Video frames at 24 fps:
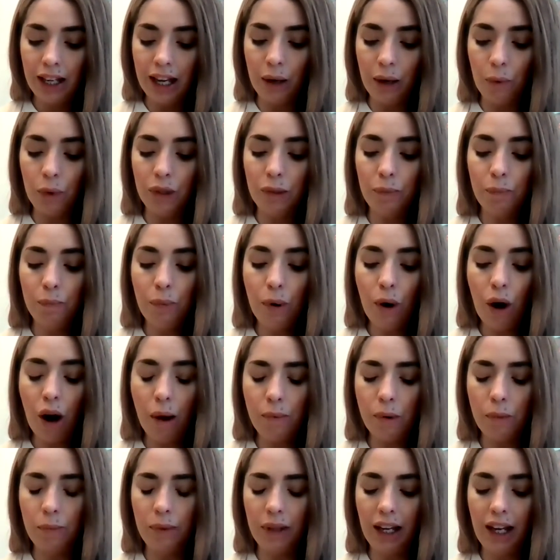It would
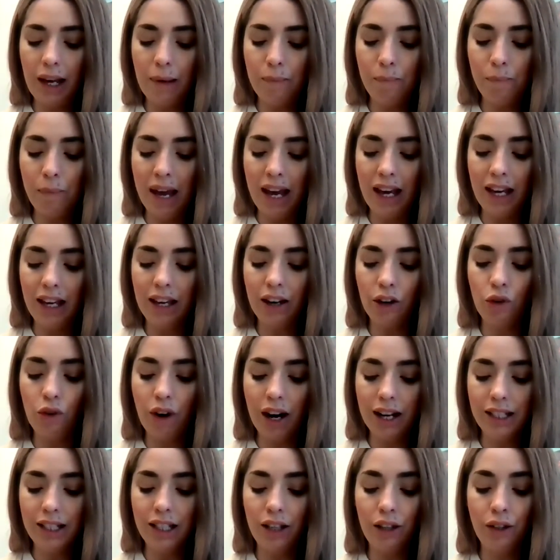probably make
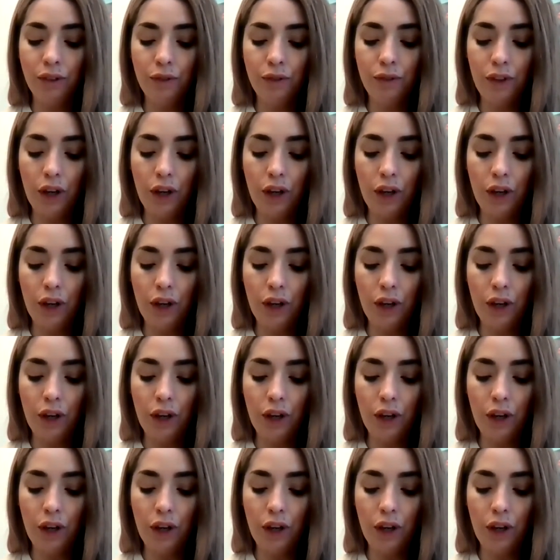Gretel